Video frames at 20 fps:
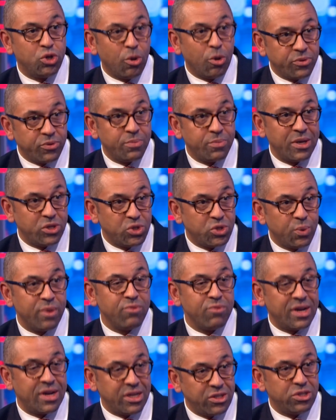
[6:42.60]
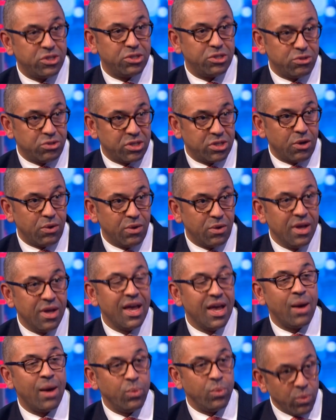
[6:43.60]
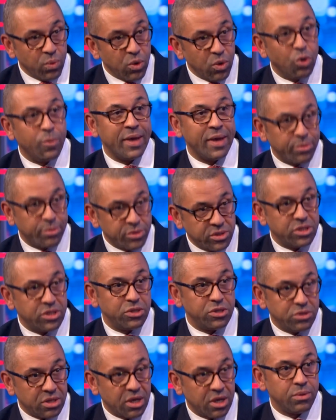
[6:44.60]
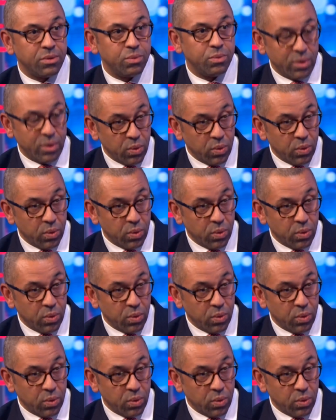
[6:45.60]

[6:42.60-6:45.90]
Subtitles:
my job to make sure we're ready to do so, and we will be able to do so.